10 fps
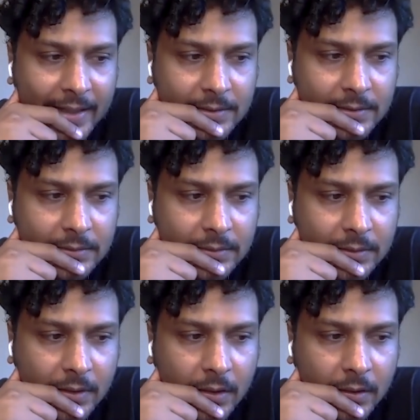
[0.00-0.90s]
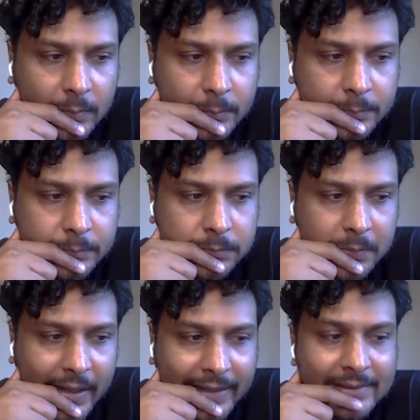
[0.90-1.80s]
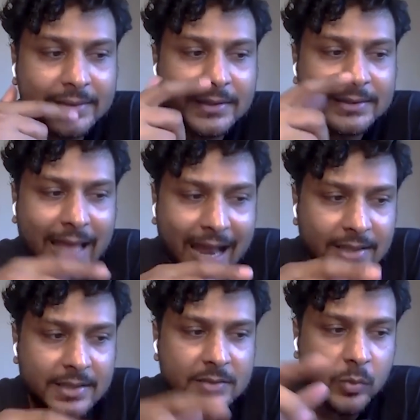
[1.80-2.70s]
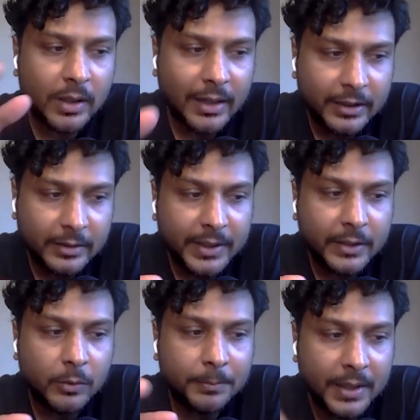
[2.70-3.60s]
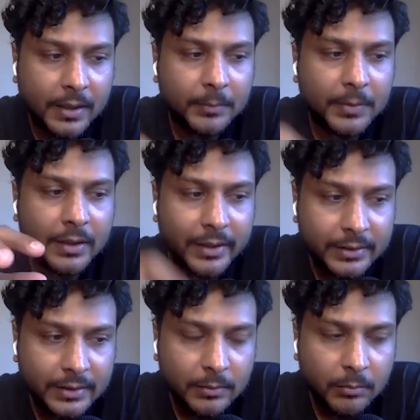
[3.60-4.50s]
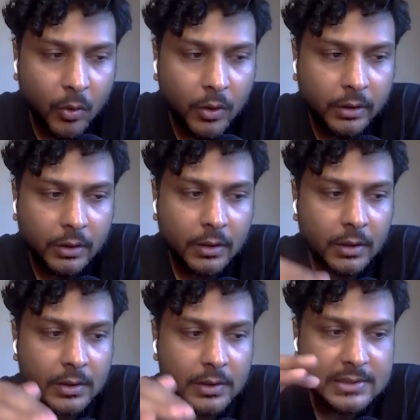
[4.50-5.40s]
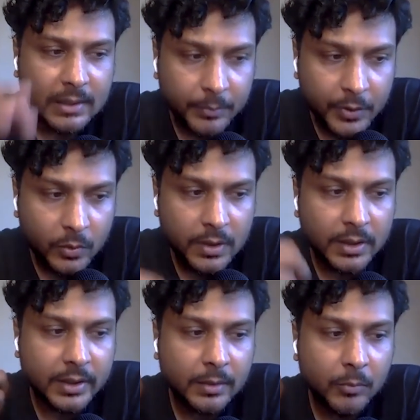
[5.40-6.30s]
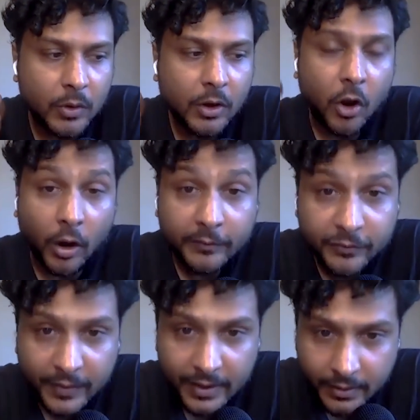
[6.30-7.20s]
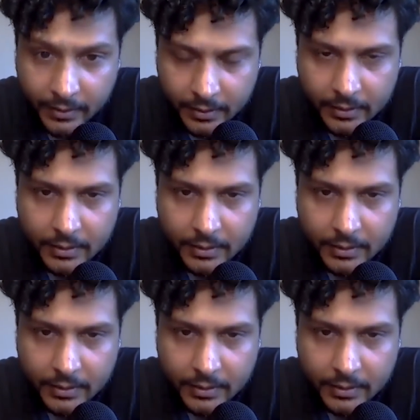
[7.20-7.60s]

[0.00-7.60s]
and um, I think that that is what led me to become a little more subdued, a little more confident,